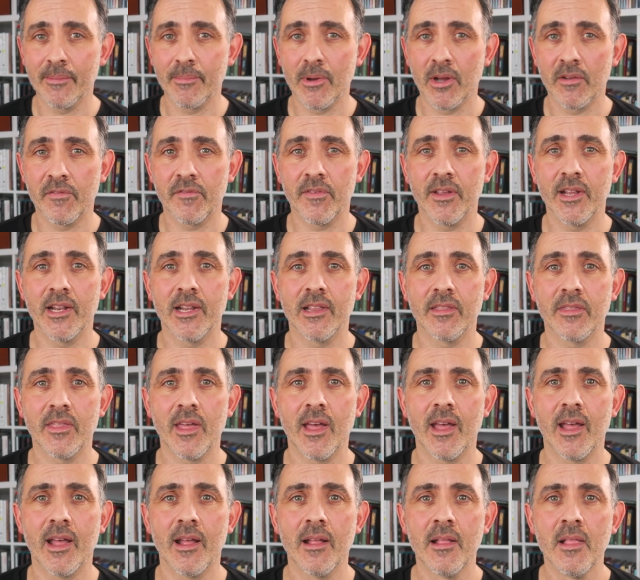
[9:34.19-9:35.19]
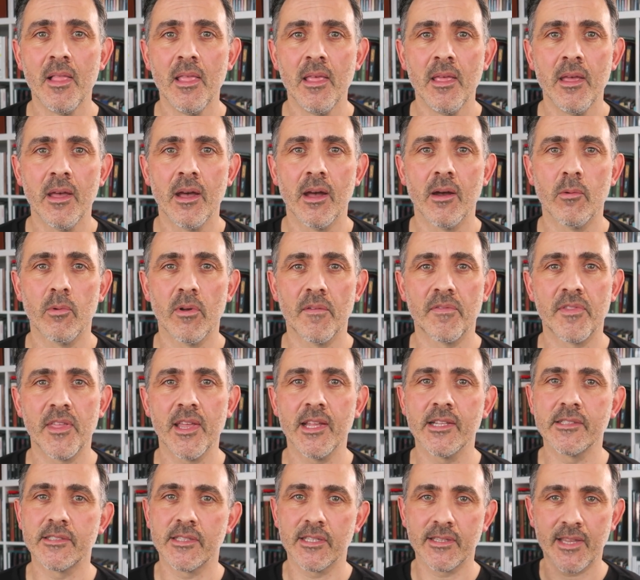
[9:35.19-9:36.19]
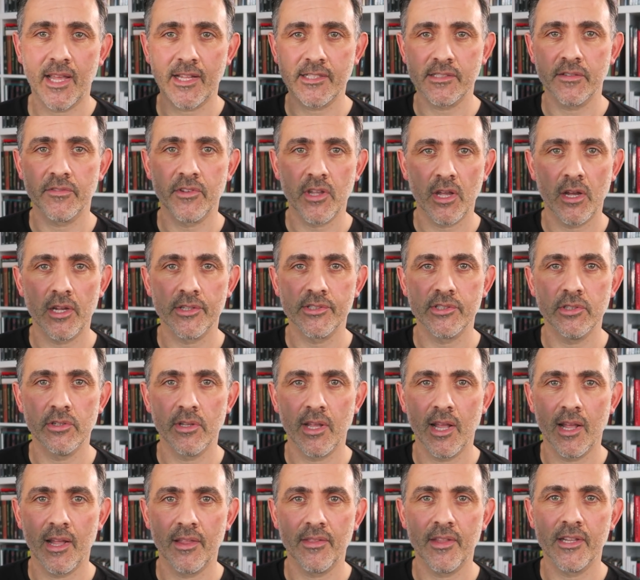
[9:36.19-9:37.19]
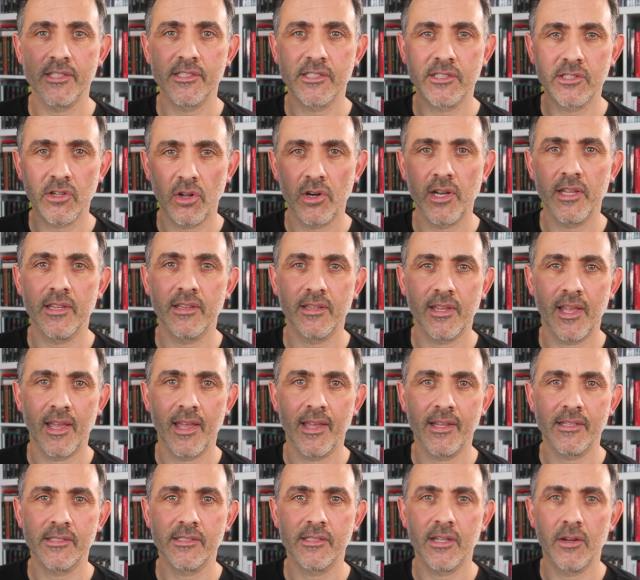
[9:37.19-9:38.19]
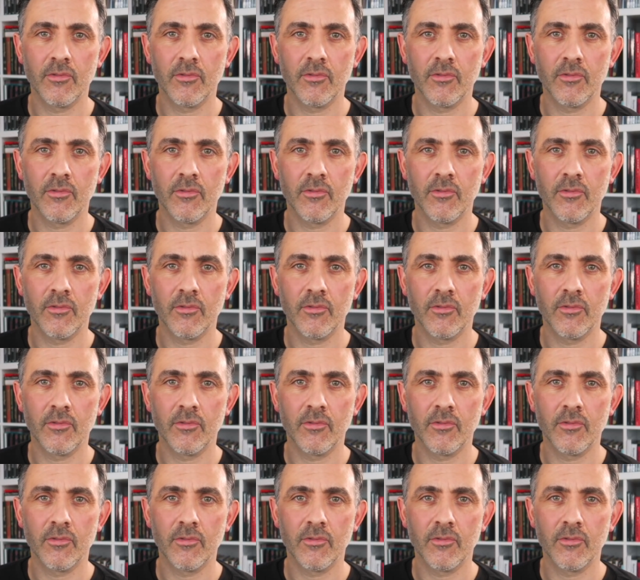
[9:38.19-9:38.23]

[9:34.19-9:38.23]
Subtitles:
My feeling there with these, the decks of cards you get, they're solid decks.